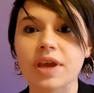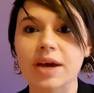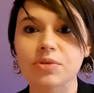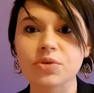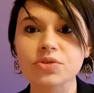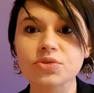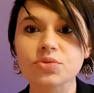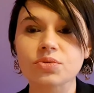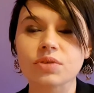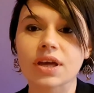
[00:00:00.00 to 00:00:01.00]
I'm going
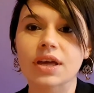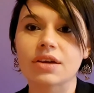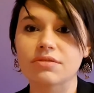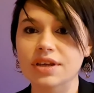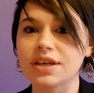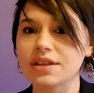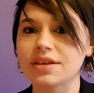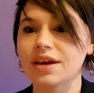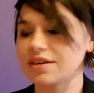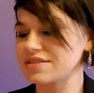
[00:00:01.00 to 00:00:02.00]
to uh, read
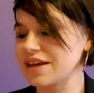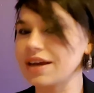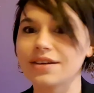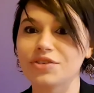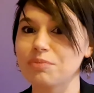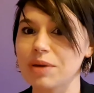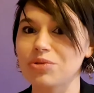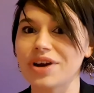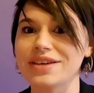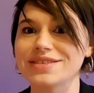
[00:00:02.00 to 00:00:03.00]
because uh, I cannot
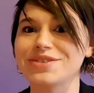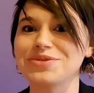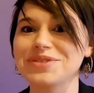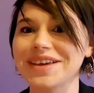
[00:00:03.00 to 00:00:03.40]
memorize those.